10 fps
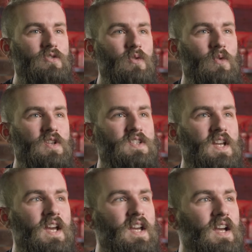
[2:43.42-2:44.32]
those are the
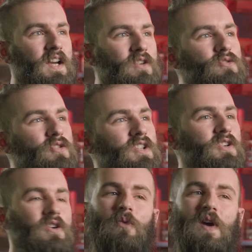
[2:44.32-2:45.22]
ones that I
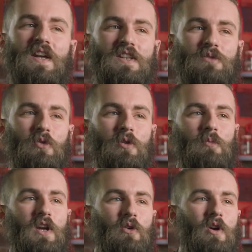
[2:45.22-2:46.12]
usually turn away at this
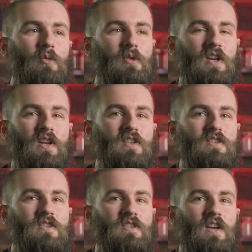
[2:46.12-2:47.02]
point in my career
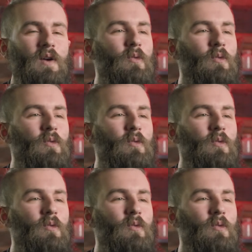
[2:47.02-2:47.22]
because